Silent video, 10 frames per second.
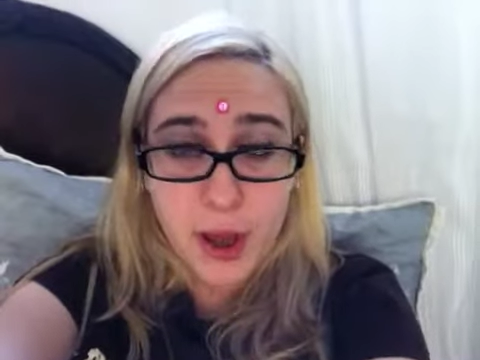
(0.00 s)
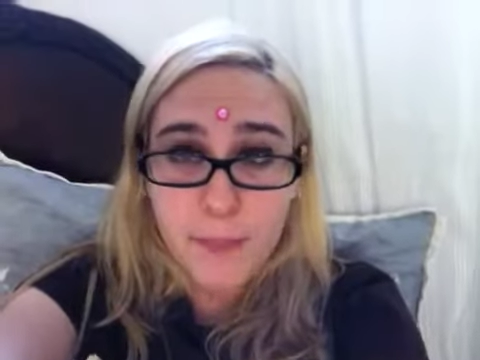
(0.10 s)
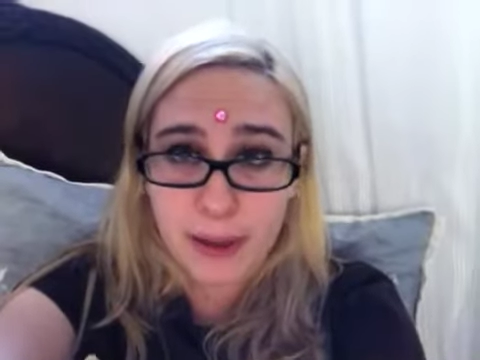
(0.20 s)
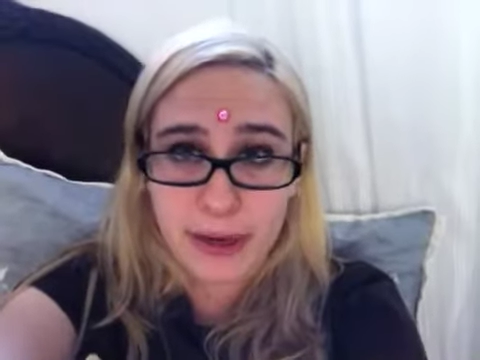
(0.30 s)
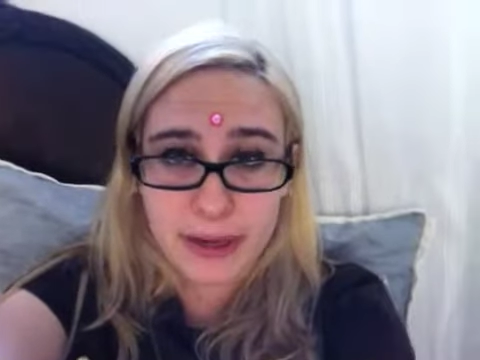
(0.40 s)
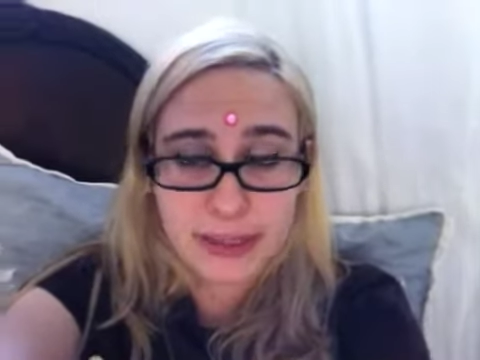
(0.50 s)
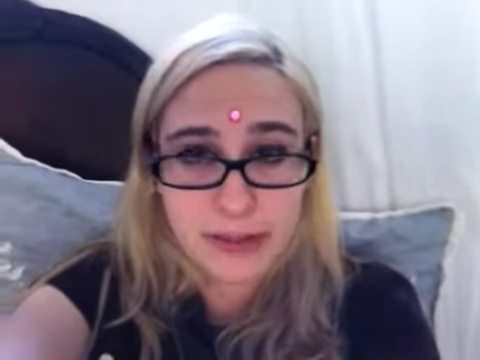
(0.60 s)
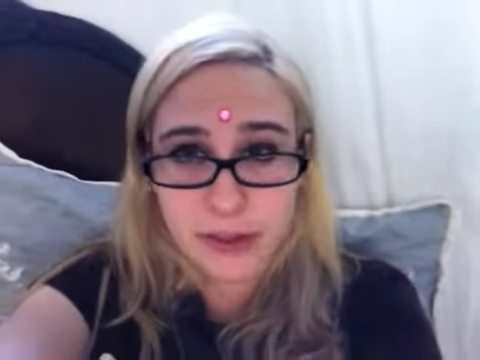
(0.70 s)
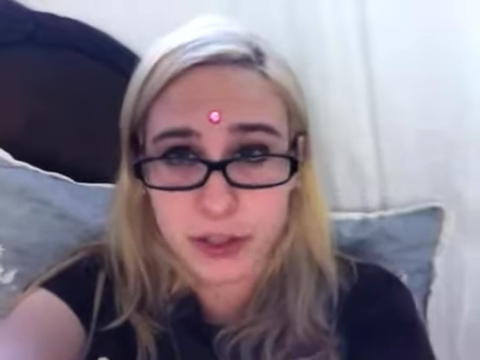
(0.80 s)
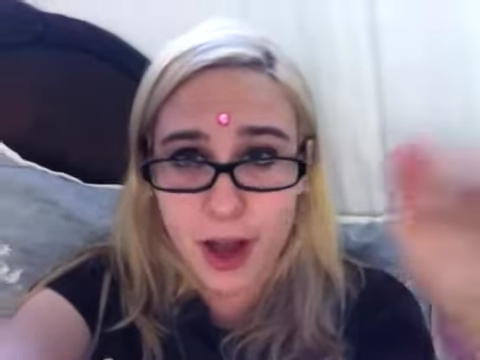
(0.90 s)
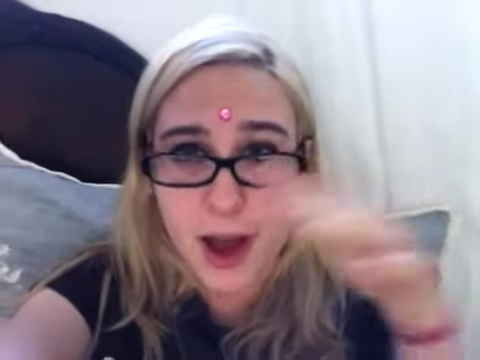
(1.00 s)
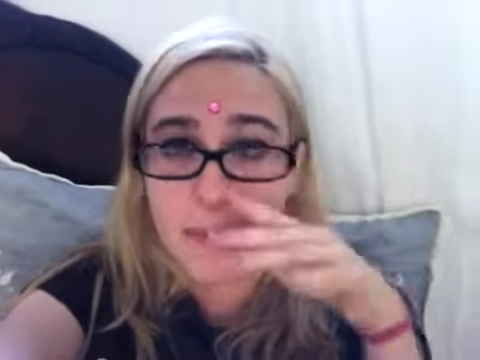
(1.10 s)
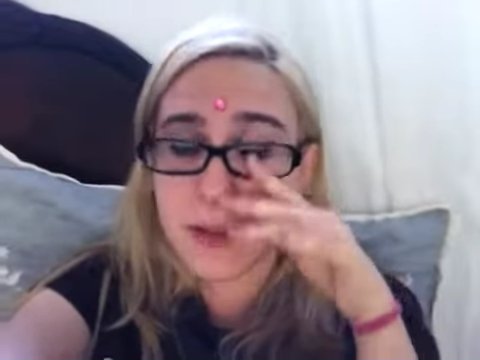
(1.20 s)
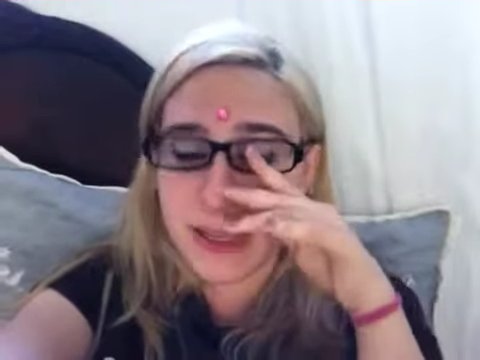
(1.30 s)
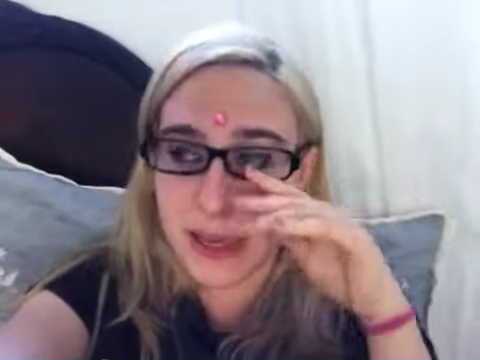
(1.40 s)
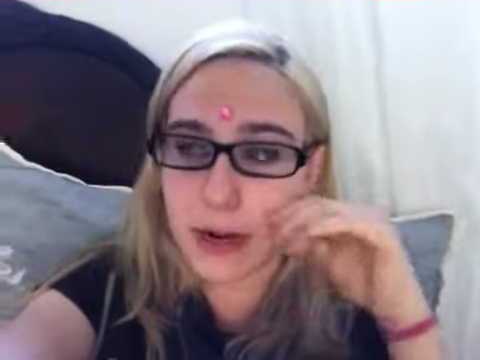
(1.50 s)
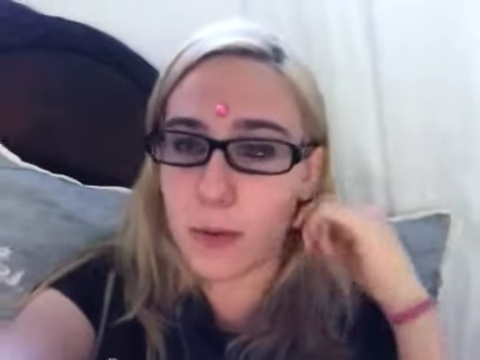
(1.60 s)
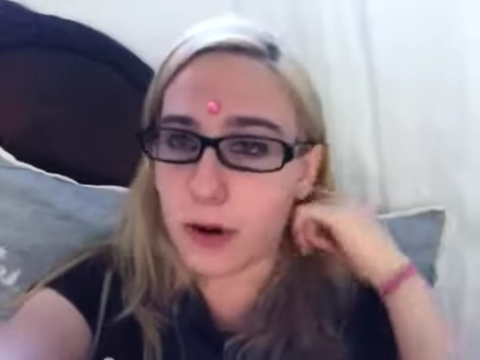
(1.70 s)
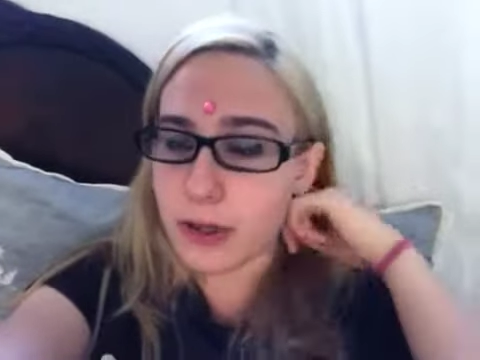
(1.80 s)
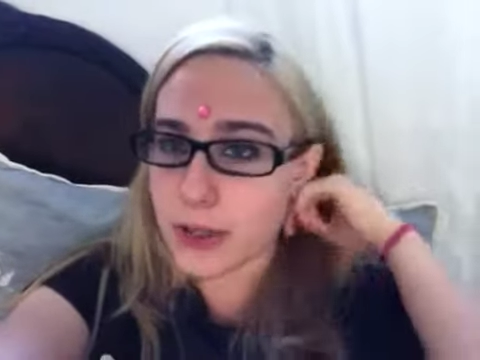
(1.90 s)
But it's in the shop, it's getting
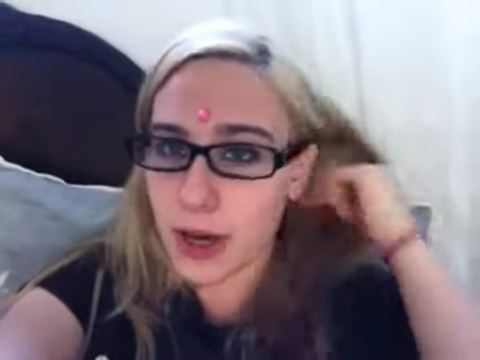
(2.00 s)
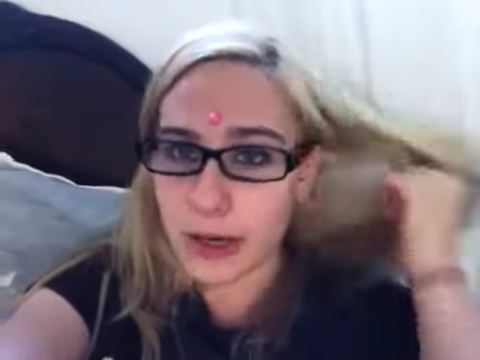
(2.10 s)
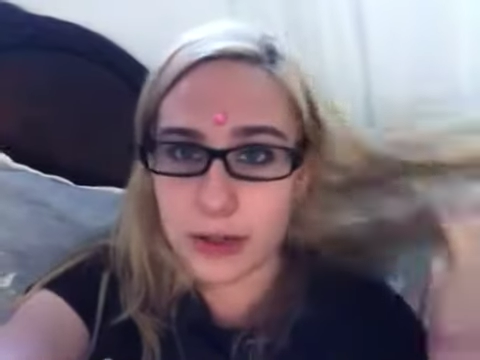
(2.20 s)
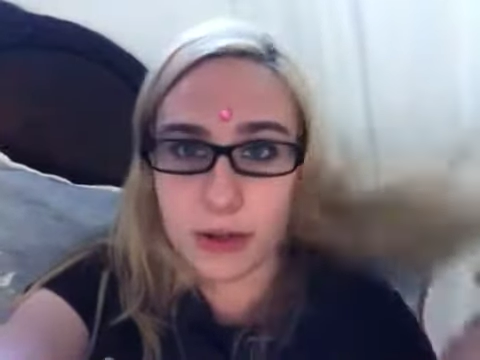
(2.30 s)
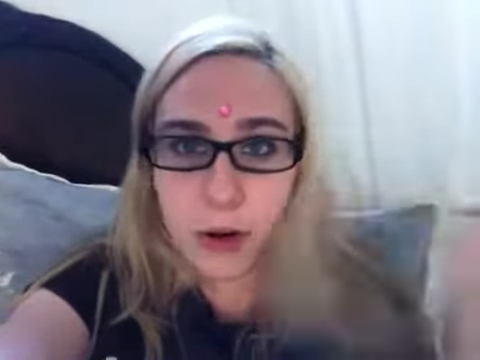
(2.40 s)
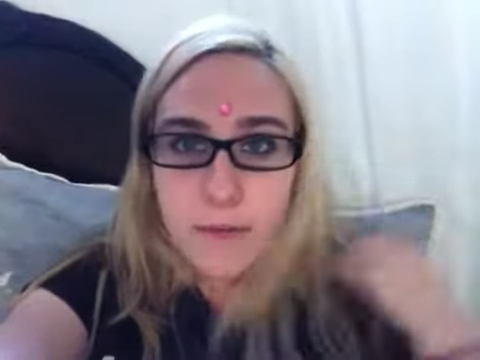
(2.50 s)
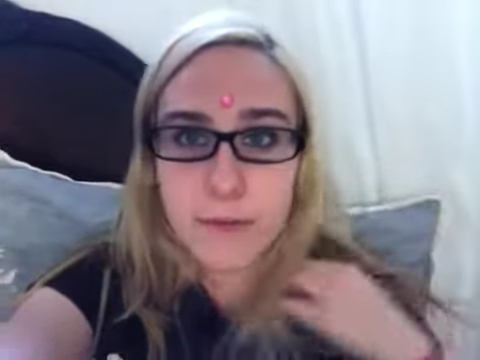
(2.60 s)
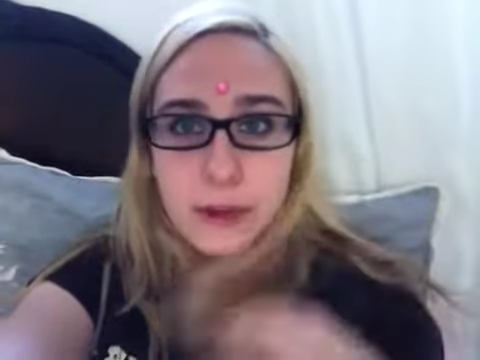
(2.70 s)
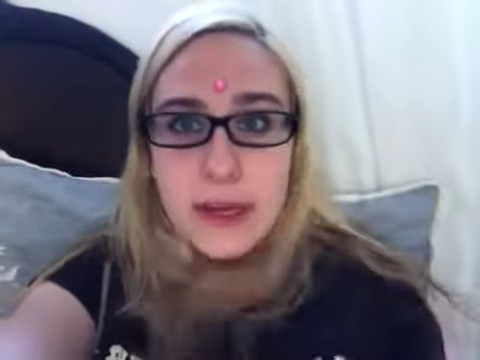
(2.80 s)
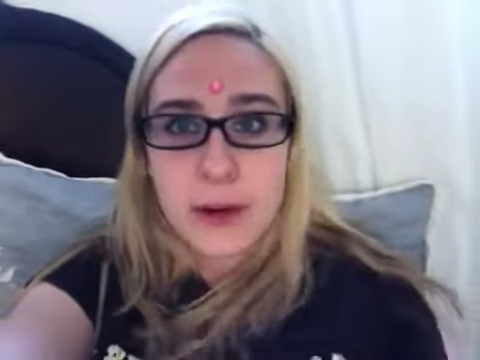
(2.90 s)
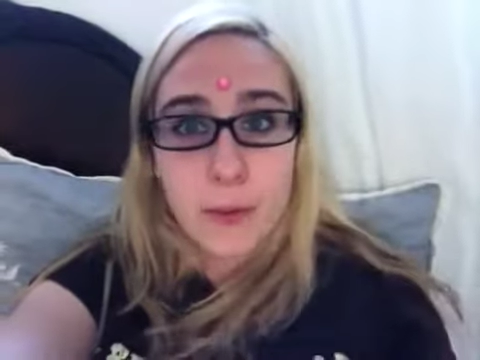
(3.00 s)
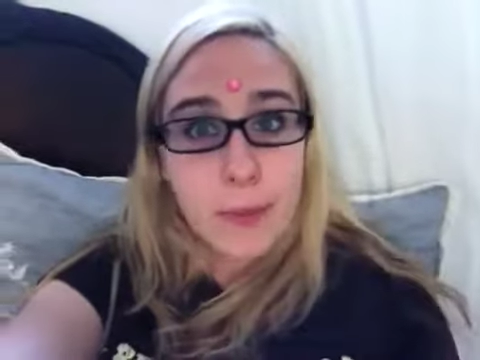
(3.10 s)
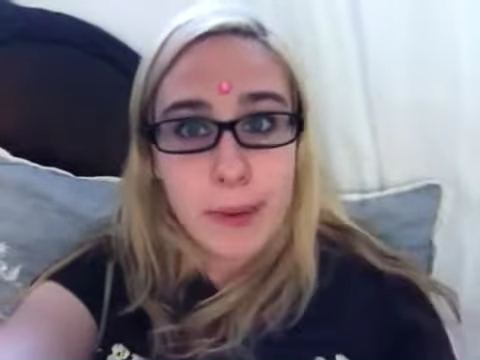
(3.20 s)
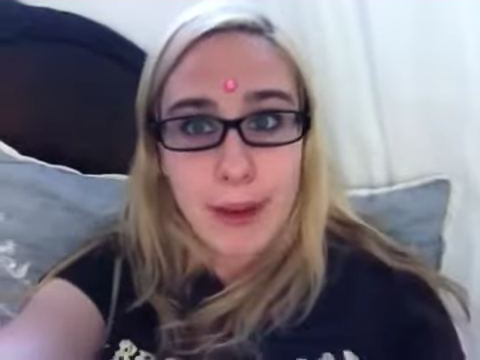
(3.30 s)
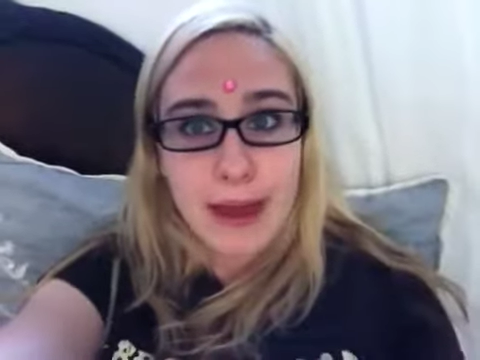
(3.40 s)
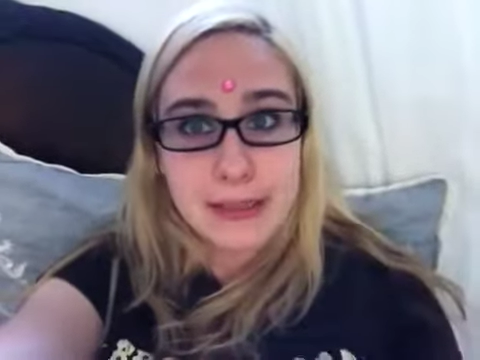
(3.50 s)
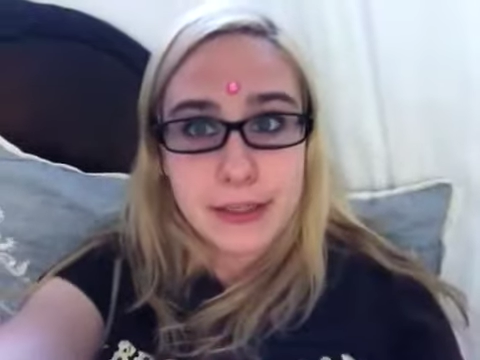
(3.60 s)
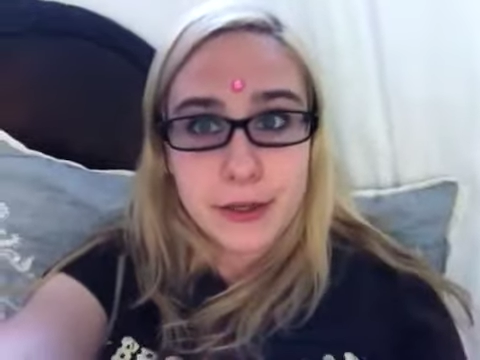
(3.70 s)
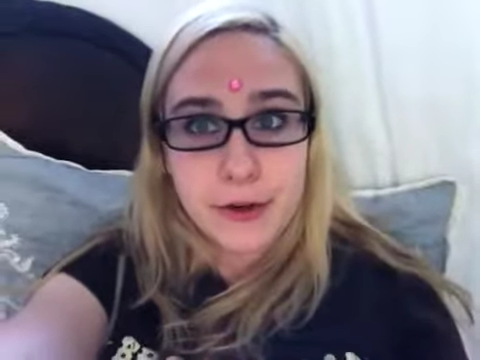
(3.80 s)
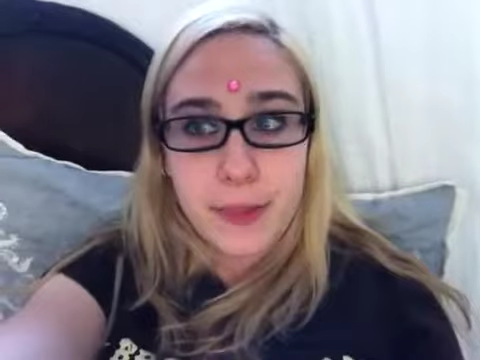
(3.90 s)
worked on, so hopefully it will be back
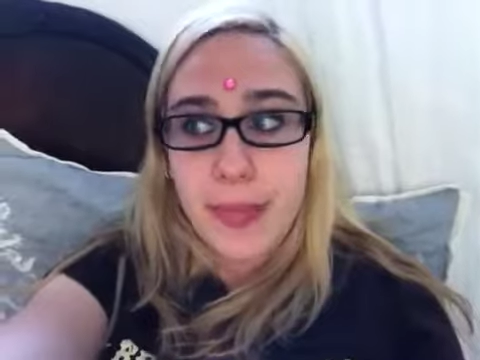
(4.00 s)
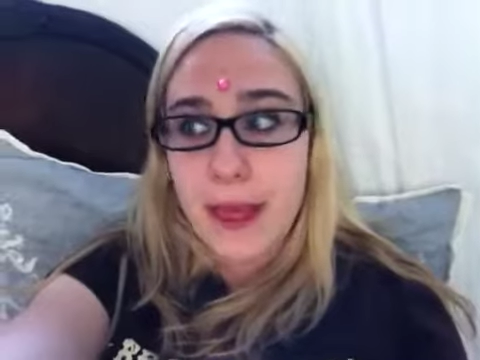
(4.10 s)
soon.